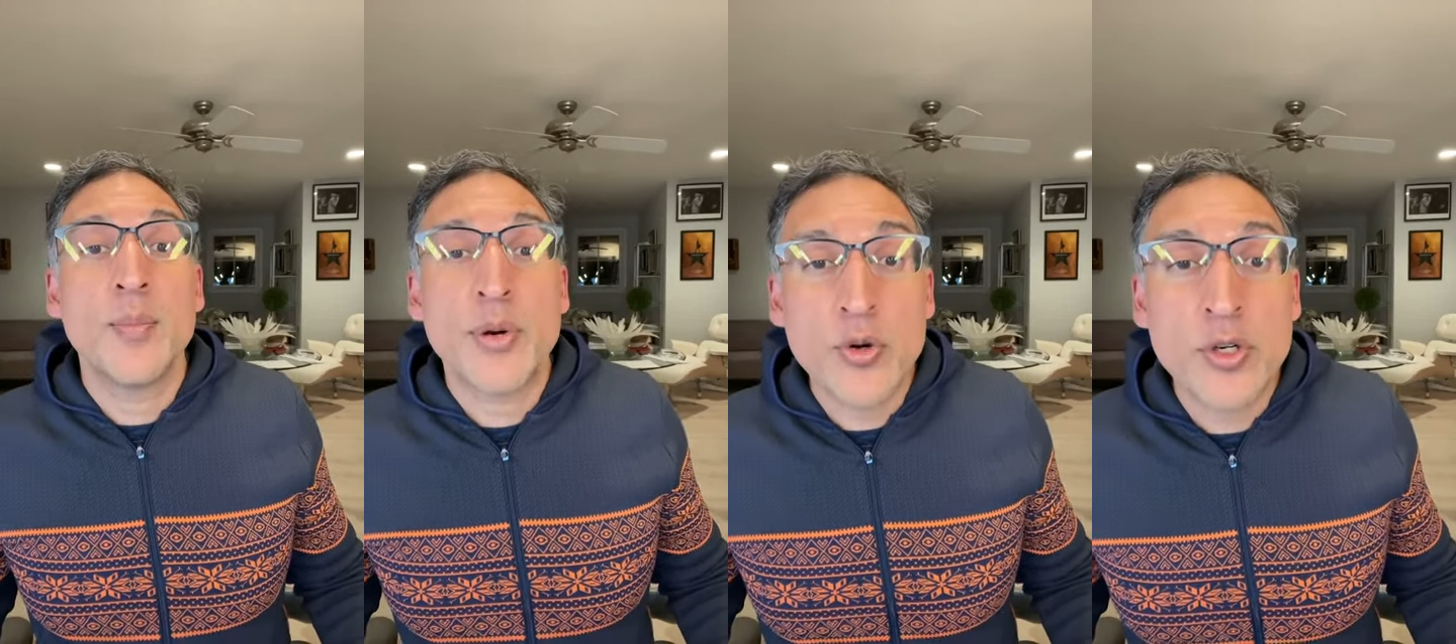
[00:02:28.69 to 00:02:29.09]

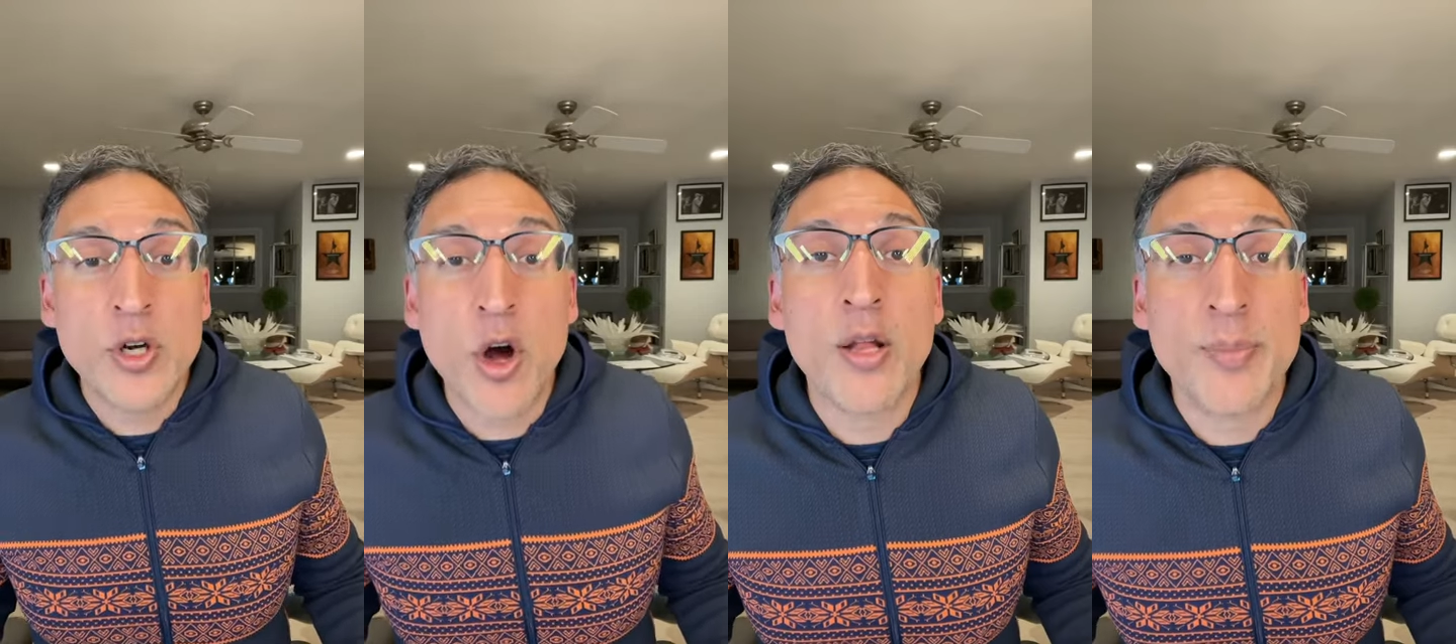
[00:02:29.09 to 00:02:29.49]
Putin
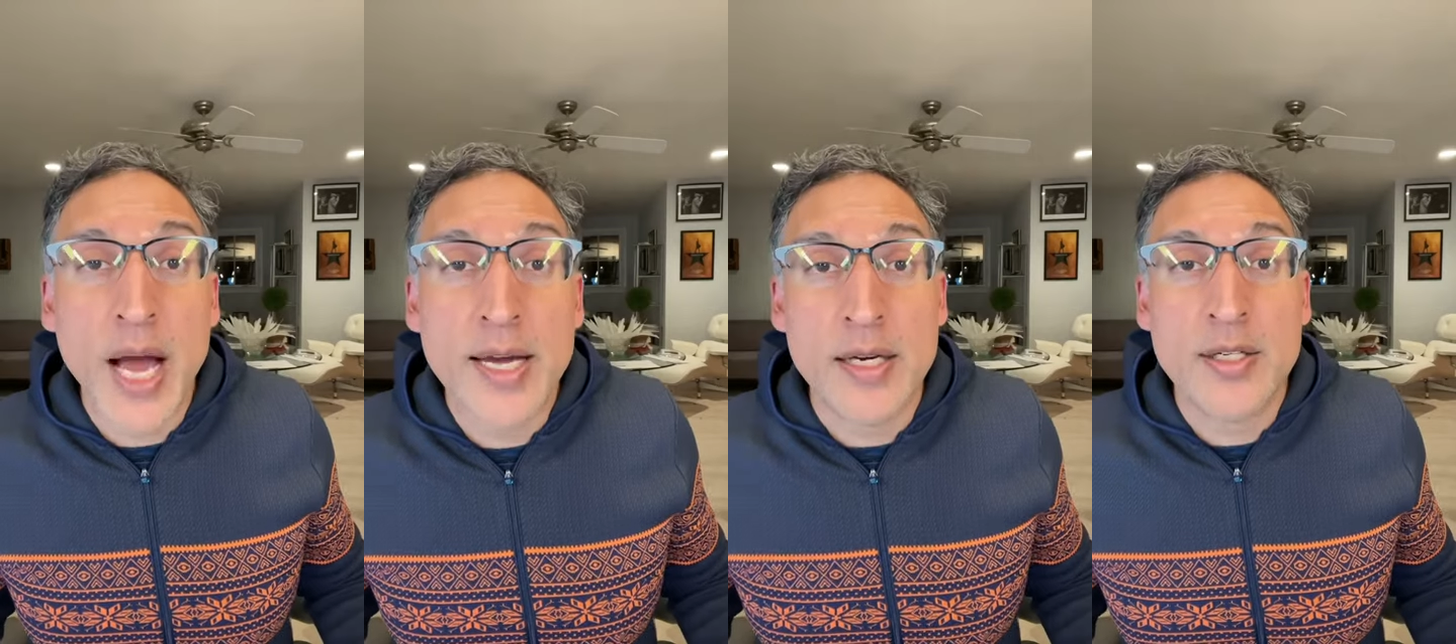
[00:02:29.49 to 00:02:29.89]
called
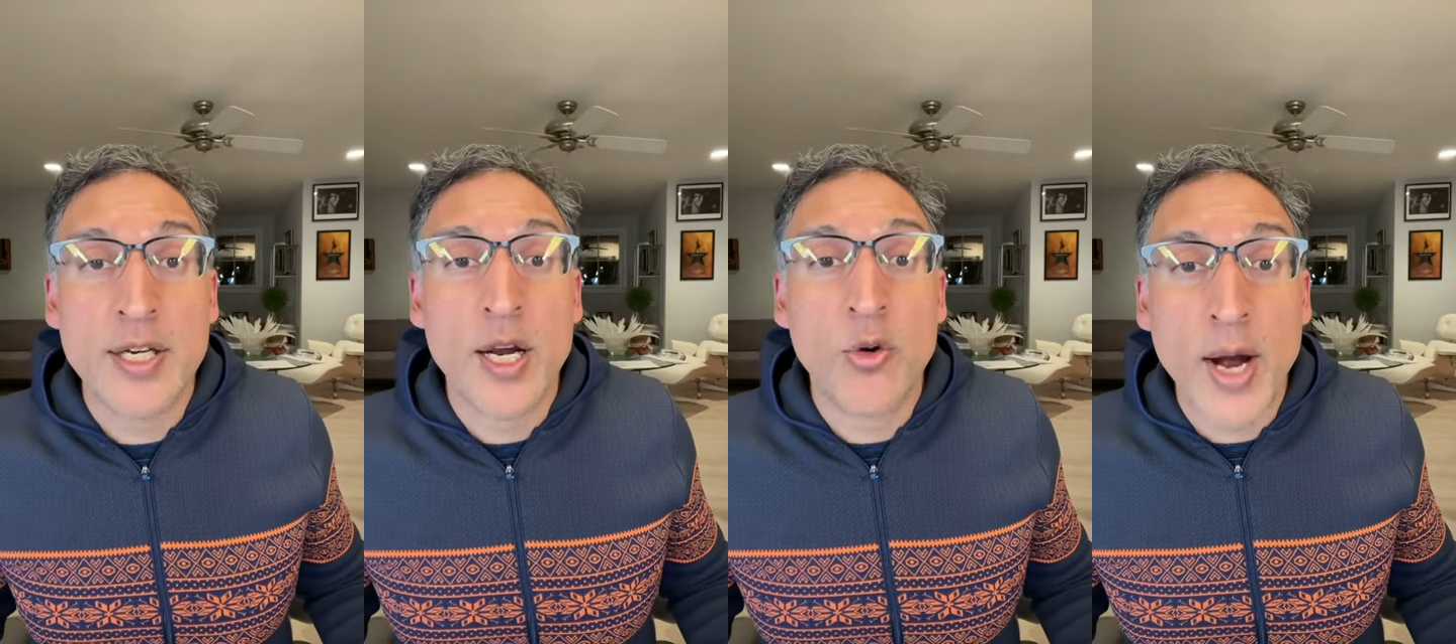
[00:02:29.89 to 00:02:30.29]
Biden
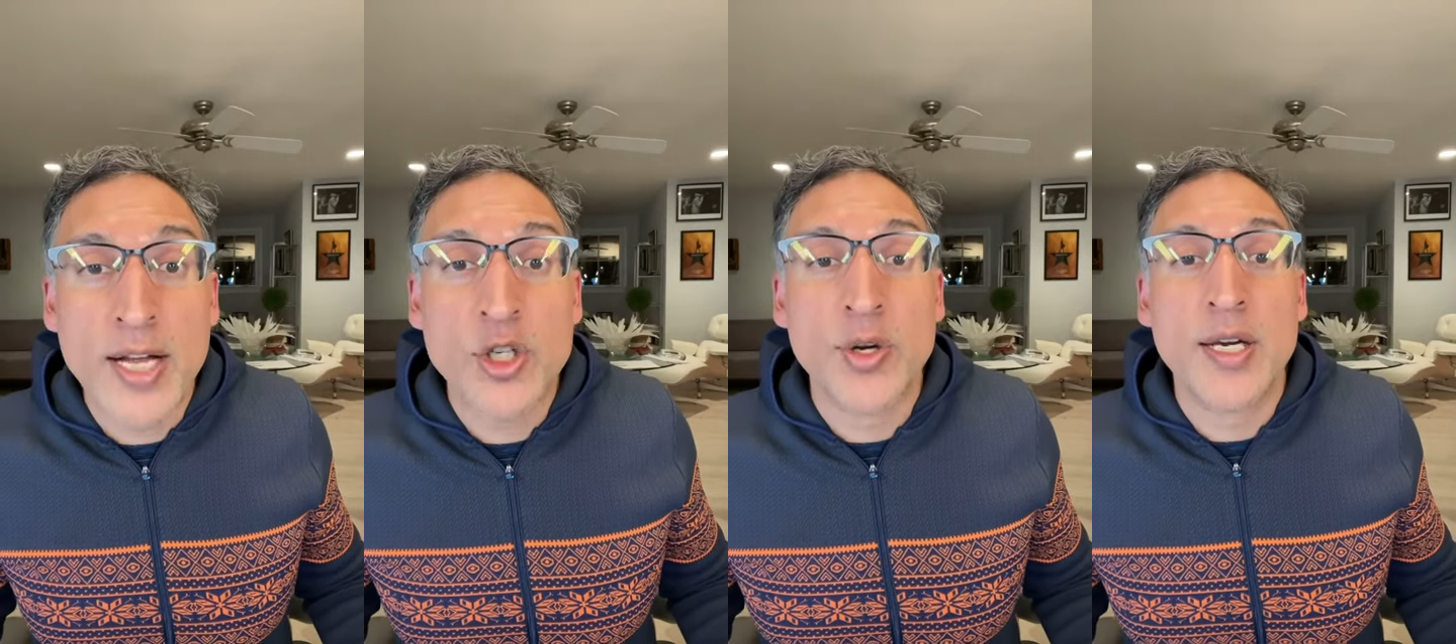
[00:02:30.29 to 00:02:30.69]
to
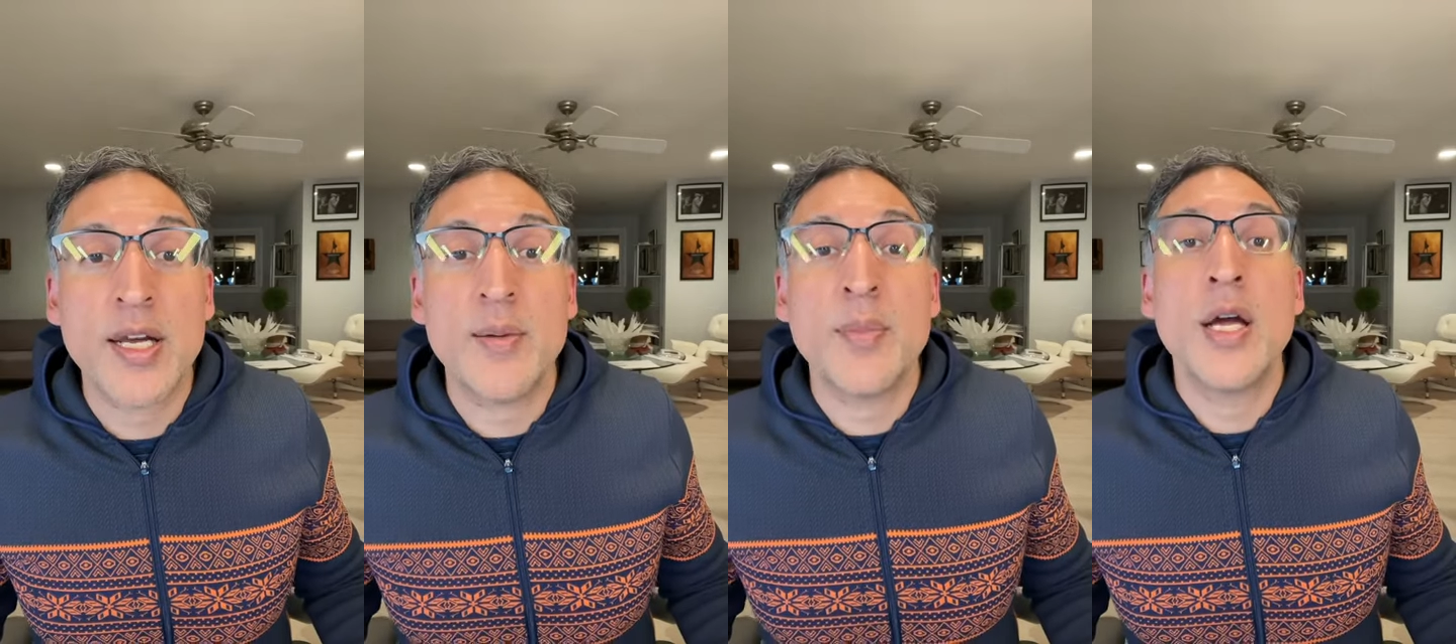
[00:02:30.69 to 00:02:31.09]
congratulate
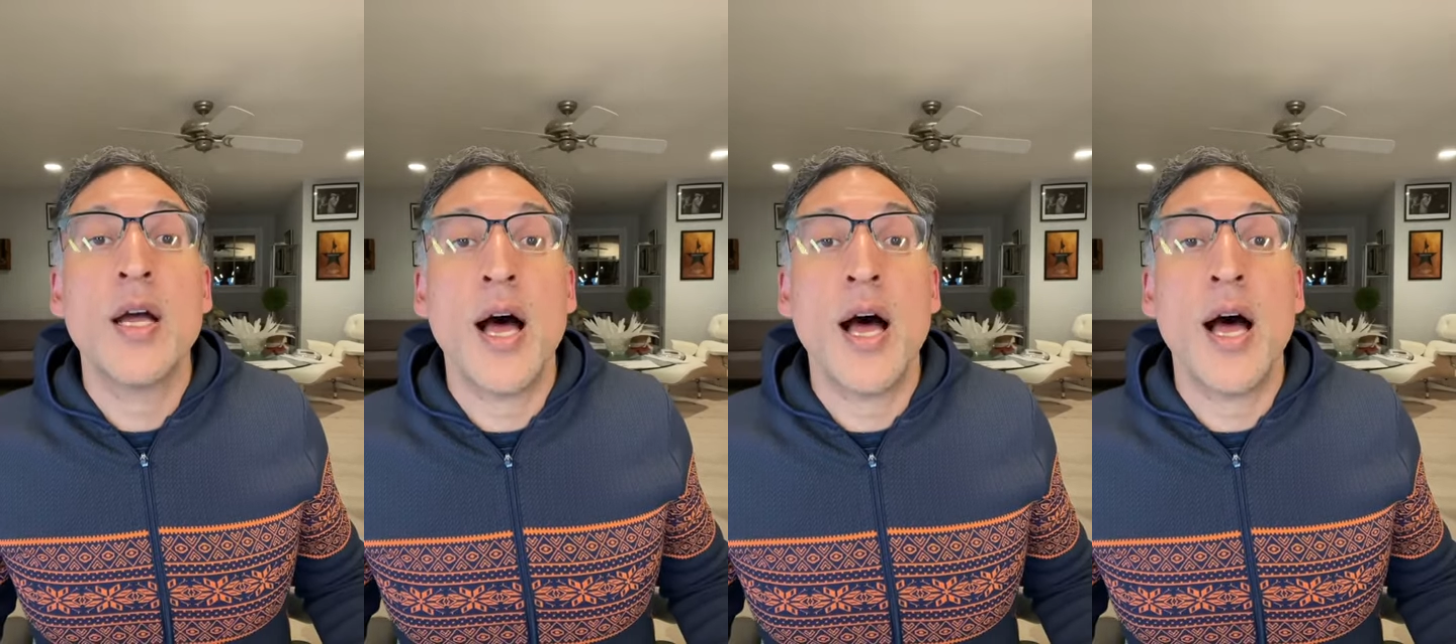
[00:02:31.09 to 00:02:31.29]
him